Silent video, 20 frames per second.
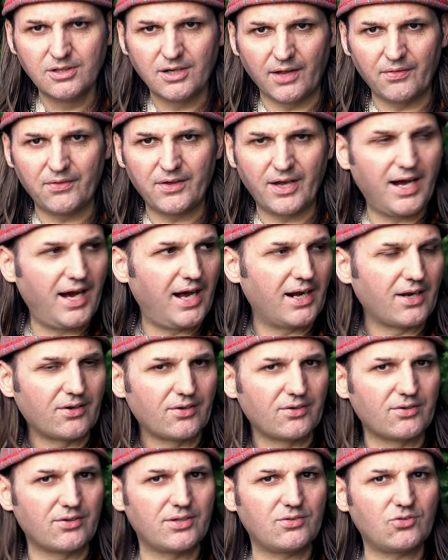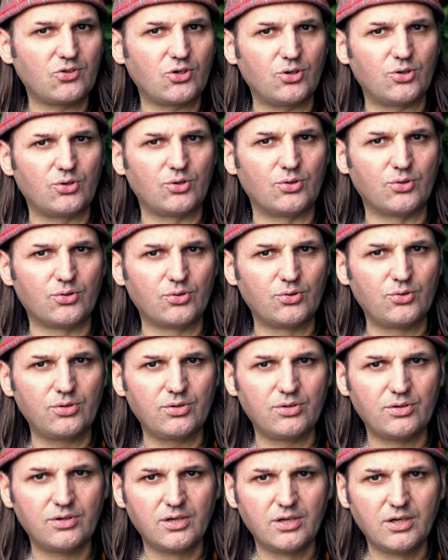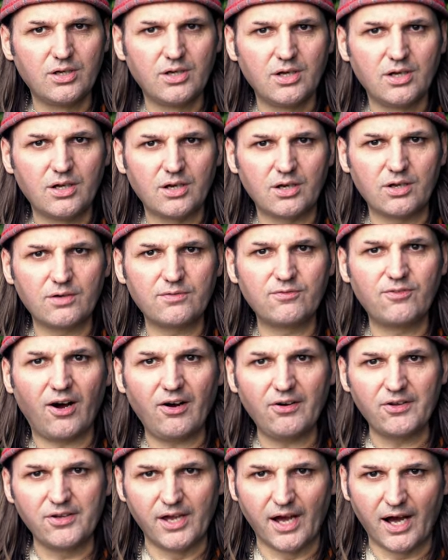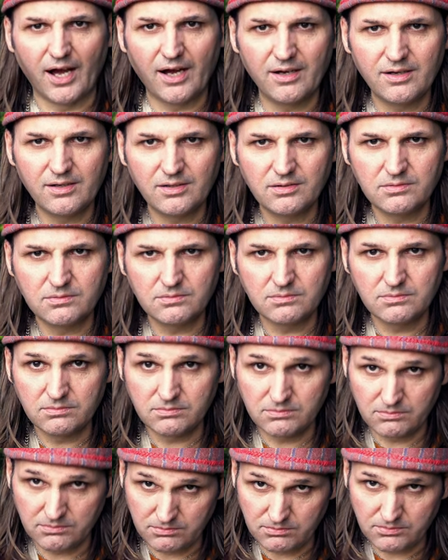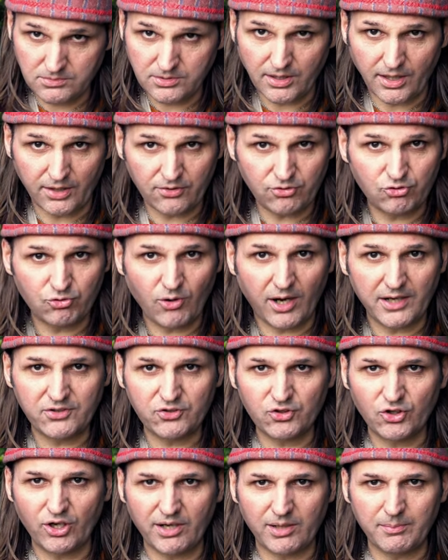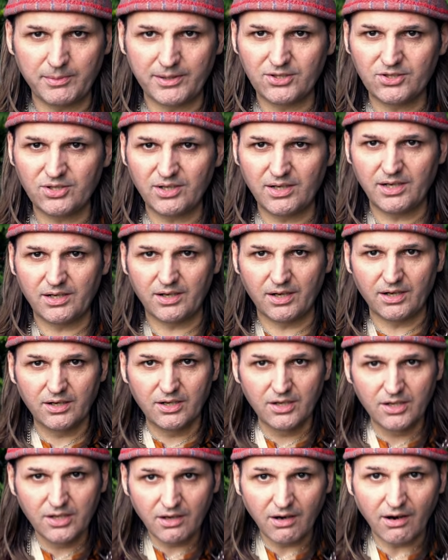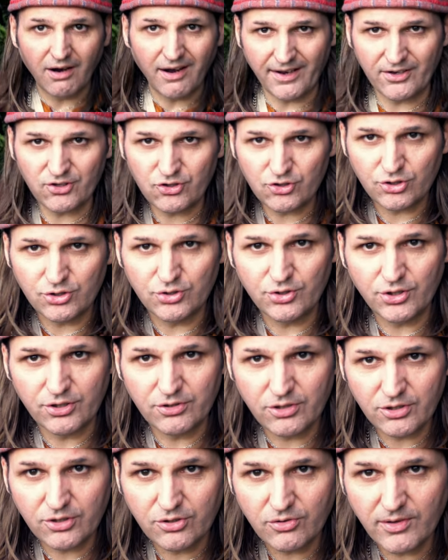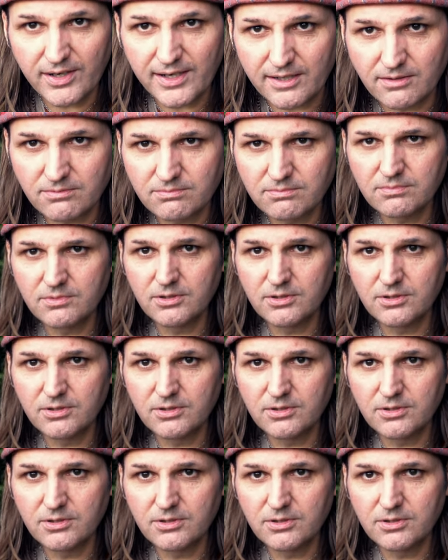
And the island is called Lovoya. A strange name indeed, I'm sure you'll agree.